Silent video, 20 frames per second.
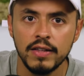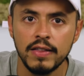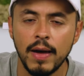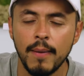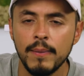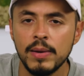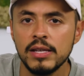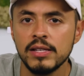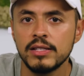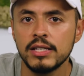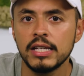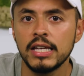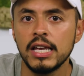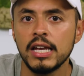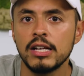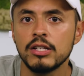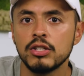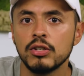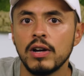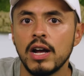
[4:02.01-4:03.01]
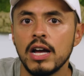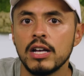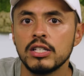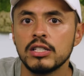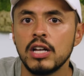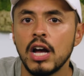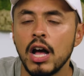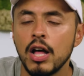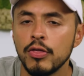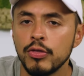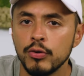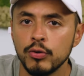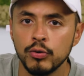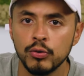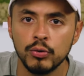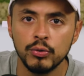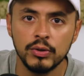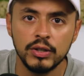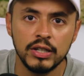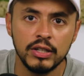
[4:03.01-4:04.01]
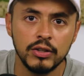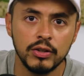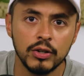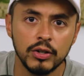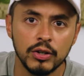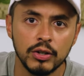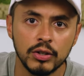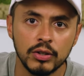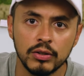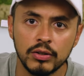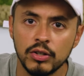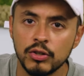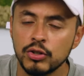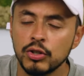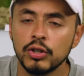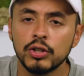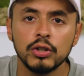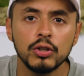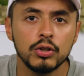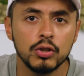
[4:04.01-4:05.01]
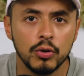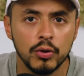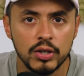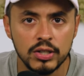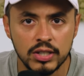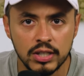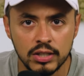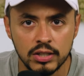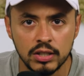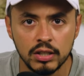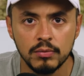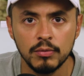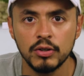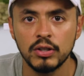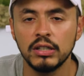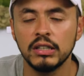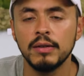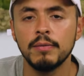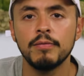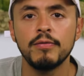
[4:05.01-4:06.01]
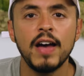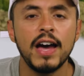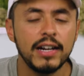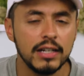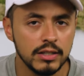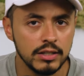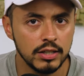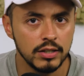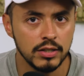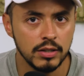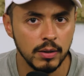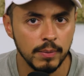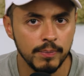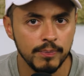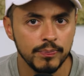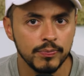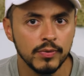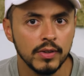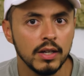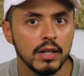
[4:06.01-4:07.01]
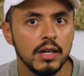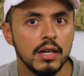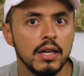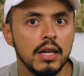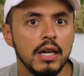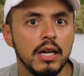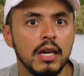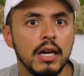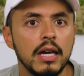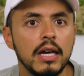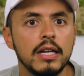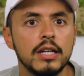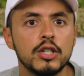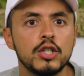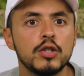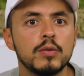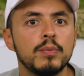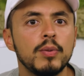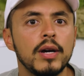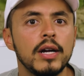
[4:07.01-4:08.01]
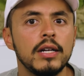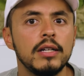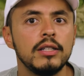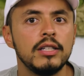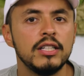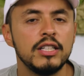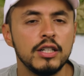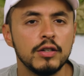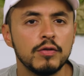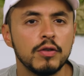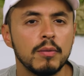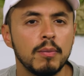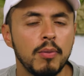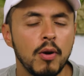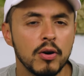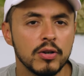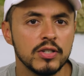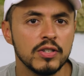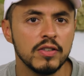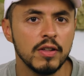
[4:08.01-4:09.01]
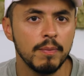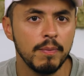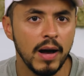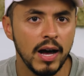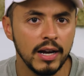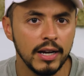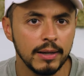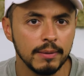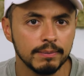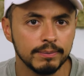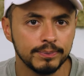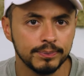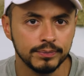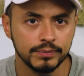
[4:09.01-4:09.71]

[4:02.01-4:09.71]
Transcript: That means the cancer has gone through either the circulatory system or the lymphatic system and has spread to different parts of the body.